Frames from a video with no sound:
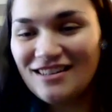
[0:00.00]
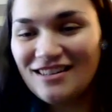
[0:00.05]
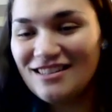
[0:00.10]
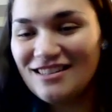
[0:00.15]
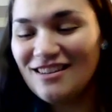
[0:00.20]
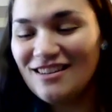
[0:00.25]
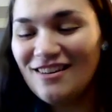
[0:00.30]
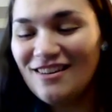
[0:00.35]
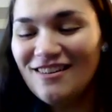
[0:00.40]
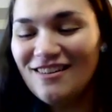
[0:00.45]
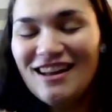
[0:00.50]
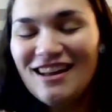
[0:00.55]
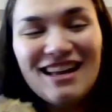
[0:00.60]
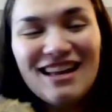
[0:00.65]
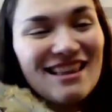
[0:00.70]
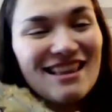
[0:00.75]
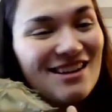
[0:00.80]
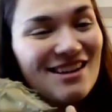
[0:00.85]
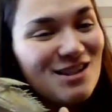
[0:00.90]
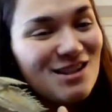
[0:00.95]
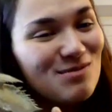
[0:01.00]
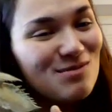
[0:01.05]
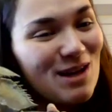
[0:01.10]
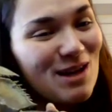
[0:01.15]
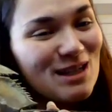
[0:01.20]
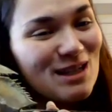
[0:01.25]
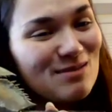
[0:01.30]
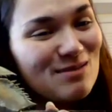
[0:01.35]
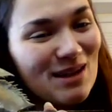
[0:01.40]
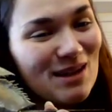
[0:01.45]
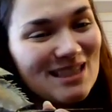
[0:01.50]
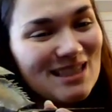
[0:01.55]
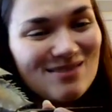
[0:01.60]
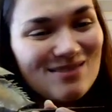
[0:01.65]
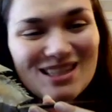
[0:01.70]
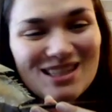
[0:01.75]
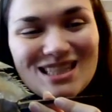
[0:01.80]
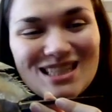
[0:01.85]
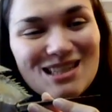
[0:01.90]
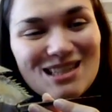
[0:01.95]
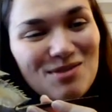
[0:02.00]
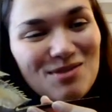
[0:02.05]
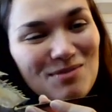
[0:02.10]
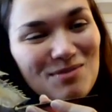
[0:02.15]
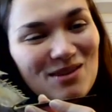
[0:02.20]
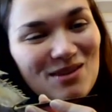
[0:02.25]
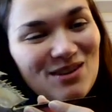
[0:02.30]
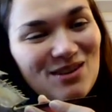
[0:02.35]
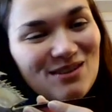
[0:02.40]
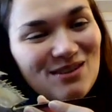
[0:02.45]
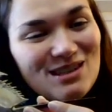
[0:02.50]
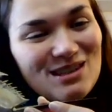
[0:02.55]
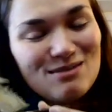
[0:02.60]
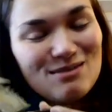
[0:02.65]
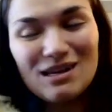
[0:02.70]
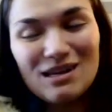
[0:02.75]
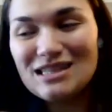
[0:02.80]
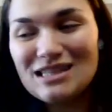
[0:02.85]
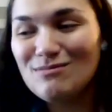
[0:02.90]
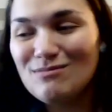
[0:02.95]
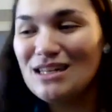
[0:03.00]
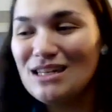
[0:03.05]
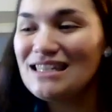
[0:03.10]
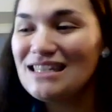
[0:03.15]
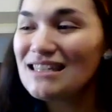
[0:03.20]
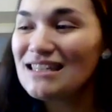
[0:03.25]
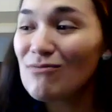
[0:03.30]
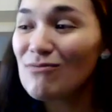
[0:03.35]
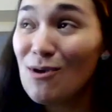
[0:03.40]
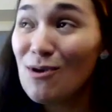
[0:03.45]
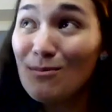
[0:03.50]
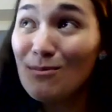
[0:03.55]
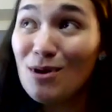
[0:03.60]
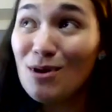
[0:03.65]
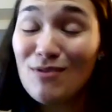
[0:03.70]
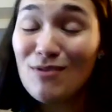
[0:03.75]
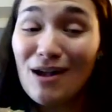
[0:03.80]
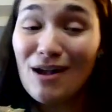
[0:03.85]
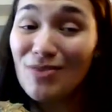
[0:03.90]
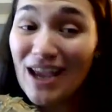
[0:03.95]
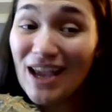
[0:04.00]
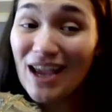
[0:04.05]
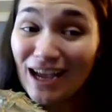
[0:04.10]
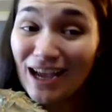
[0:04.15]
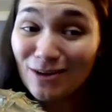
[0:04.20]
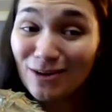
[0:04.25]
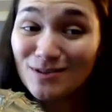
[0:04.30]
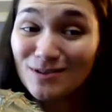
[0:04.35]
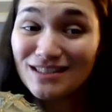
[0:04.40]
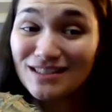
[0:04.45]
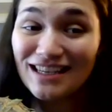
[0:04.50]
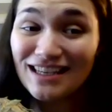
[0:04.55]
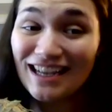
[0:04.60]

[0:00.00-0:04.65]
So there's my specimens, some of my favorite specimens from around the house.